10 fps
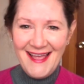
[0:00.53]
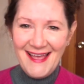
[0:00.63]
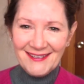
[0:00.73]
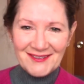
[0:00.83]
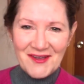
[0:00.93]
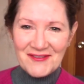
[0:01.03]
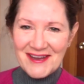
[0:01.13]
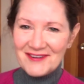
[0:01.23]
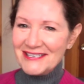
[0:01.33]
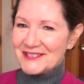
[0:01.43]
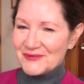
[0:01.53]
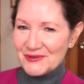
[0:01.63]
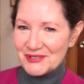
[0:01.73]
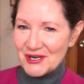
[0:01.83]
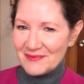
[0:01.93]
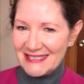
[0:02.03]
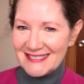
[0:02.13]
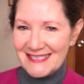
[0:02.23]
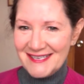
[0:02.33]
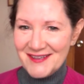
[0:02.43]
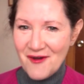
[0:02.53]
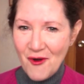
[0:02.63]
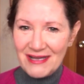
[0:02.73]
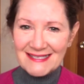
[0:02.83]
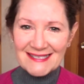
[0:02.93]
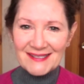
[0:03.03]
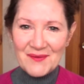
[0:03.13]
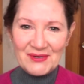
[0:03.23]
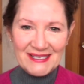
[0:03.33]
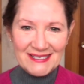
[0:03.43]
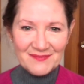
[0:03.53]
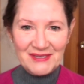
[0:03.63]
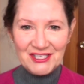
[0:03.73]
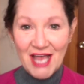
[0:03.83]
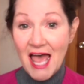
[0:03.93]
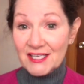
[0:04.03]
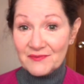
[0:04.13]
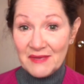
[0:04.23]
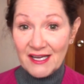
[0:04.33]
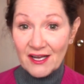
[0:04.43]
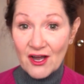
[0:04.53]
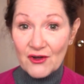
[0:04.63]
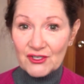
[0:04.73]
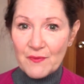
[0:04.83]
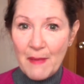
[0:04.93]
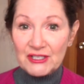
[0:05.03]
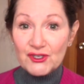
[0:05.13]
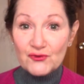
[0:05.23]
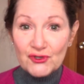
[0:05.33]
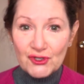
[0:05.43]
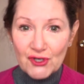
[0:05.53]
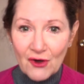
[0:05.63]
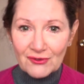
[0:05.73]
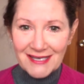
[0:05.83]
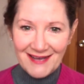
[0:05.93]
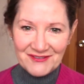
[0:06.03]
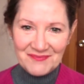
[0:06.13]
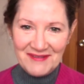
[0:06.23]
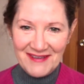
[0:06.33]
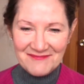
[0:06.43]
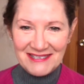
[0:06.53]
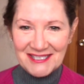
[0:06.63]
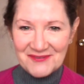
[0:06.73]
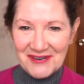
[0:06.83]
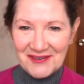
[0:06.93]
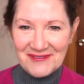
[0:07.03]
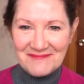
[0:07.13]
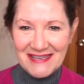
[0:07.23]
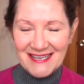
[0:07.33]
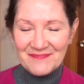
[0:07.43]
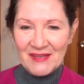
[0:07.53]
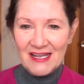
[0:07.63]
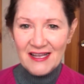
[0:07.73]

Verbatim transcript: Hello there, it's Ruth Sherman, CEO and celebrity speech and media coach, but you don't have to be famous to work with me.